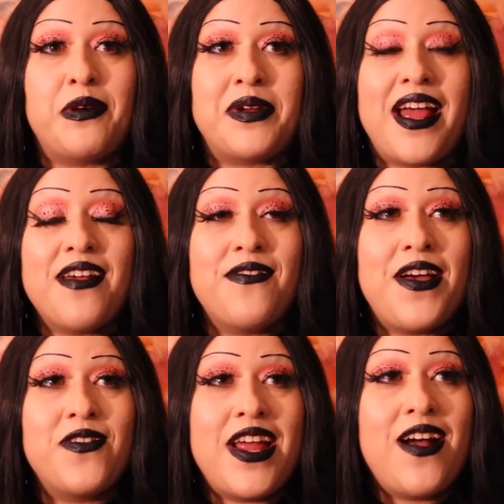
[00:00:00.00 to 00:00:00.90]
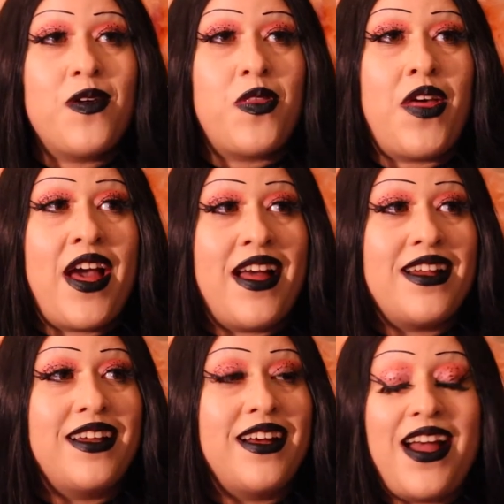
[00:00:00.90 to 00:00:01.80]
when I found out that
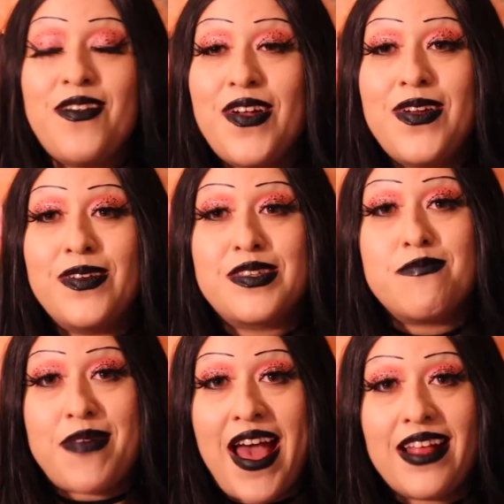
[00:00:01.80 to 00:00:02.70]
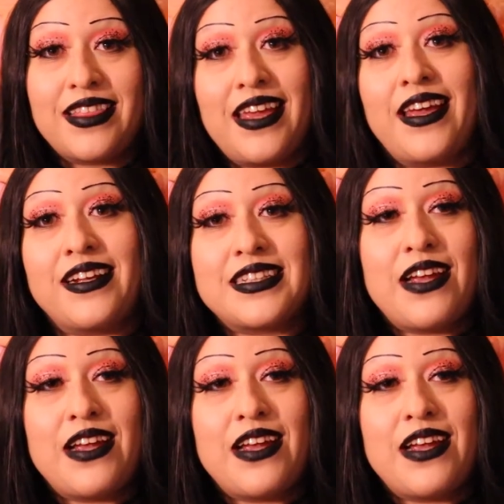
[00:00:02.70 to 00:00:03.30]
I found out some bad things.